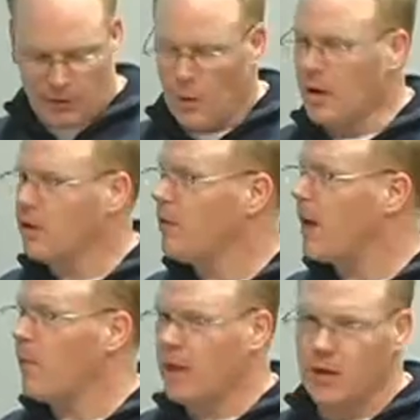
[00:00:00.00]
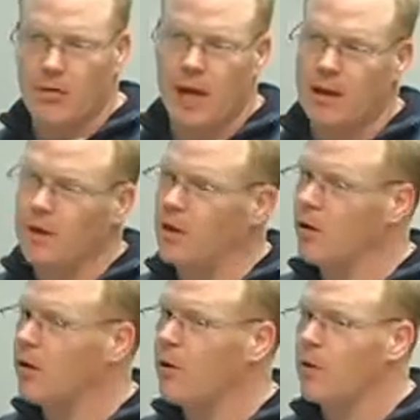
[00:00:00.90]
If you want to do that, we can do that.
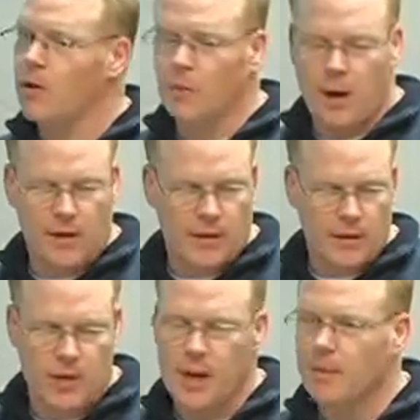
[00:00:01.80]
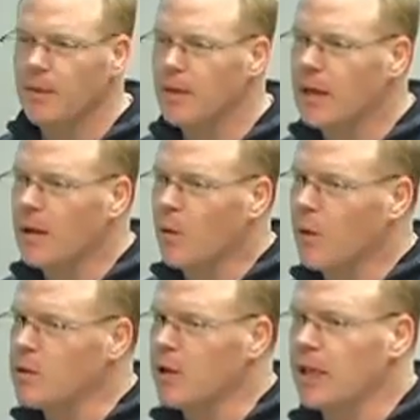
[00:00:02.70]
You're running the ship. Where
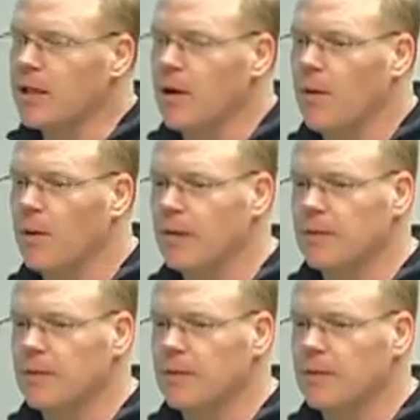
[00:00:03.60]
would you like to go?